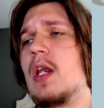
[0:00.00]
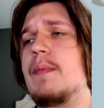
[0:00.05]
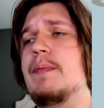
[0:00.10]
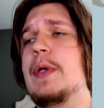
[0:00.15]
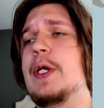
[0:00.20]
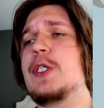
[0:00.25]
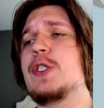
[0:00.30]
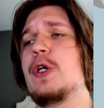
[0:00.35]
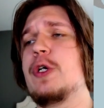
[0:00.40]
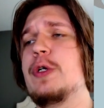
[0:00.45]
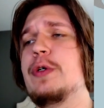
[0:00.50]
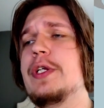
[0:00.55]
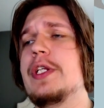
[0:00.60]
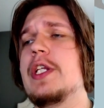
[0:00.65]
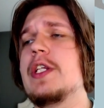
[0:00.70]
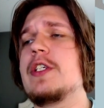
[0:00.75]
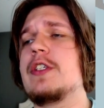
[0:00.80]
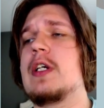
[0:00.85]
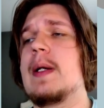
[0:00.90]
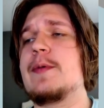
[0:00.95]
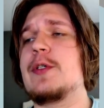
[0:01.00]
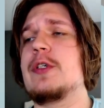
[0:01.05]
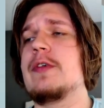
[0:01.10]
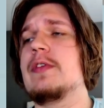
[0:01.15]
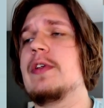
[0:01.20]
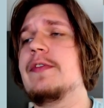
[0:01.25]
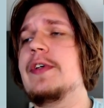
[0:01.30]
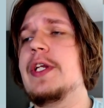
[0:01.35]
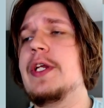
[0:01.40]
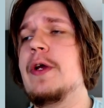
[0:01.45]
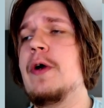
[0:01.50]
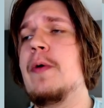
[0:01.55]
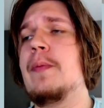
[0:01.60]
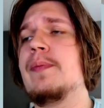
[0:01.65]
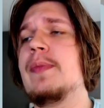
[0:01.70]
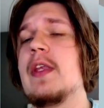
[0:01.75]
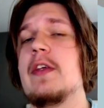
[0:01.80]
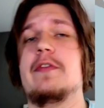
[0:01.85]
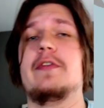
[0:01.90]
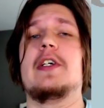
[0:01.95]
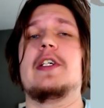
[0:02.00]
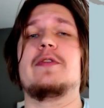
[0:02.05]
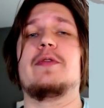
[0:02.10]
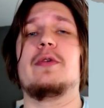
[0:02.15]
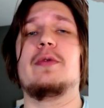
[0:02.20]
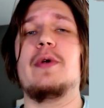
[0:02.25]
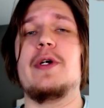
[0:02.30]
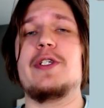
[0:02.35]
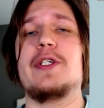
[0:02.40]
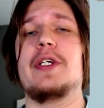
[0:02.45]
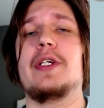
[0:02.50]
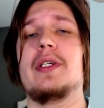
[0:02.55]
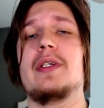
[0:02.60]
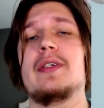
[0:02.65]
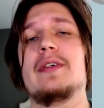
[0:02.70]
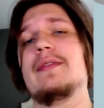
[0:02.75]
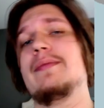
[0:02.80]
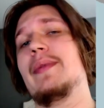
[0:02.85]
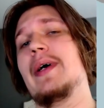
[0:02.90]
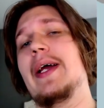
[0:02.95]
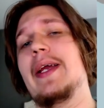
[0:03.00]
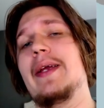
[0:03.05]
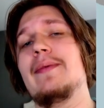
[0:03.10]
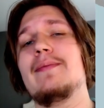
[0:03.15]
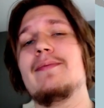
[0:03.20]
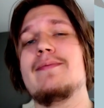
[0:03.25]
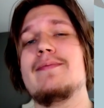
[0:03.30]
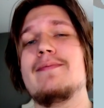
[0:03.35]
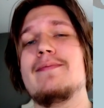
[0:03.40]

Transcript: Make sure you read the description of the video. Thanks for watching. Bye.